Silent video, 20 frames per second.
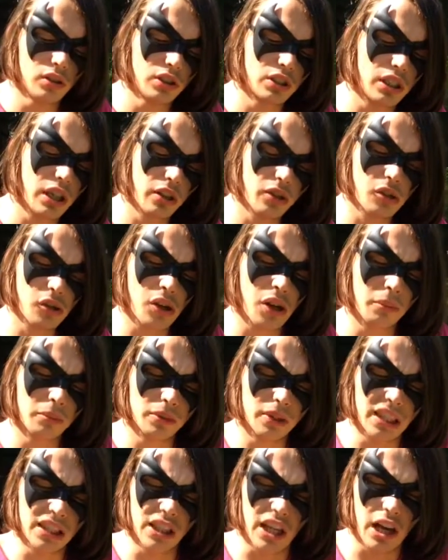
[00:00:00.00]
Scarecrow
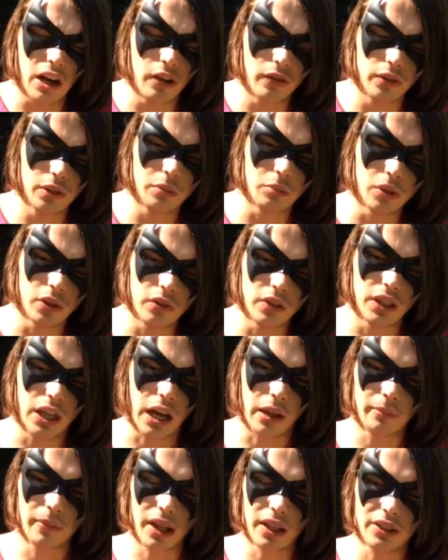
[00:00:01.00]
comes in every
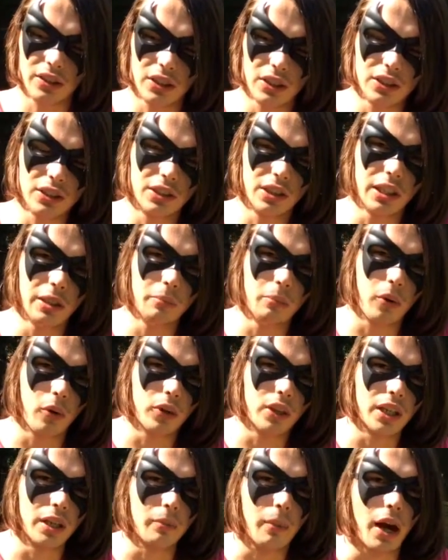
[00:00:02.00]
movie. I'm not gonna keep
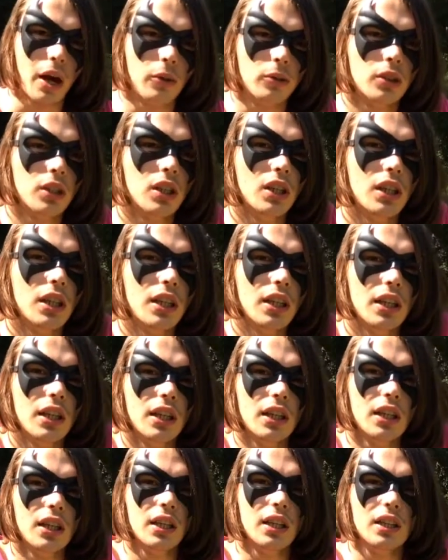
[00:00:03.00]
pointing him out.
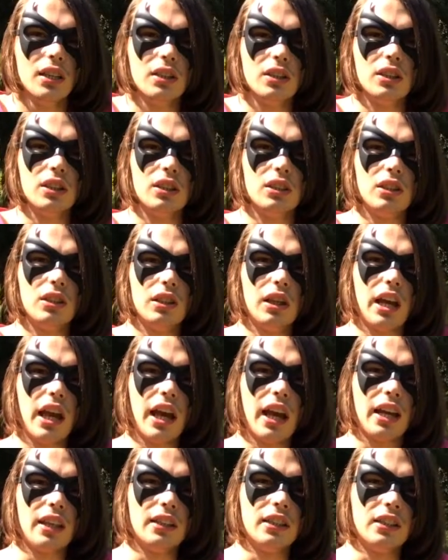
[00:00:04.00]

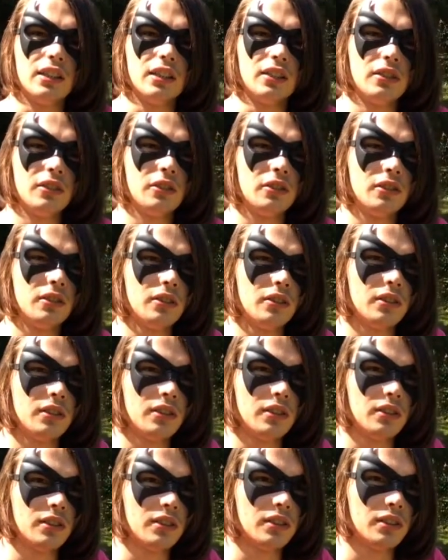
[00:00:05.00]
And
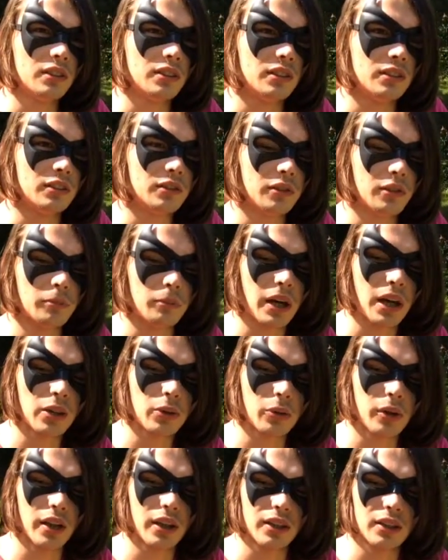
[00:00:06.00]
by
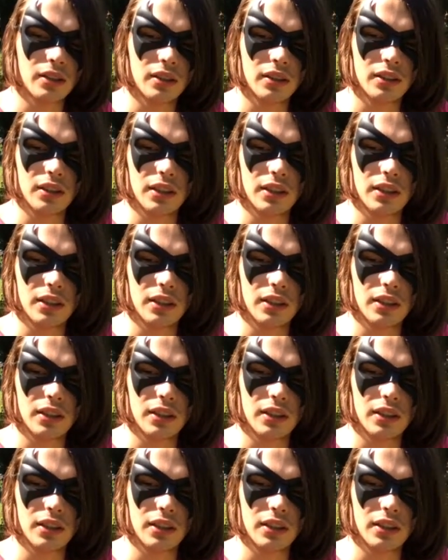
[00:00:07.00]
the way,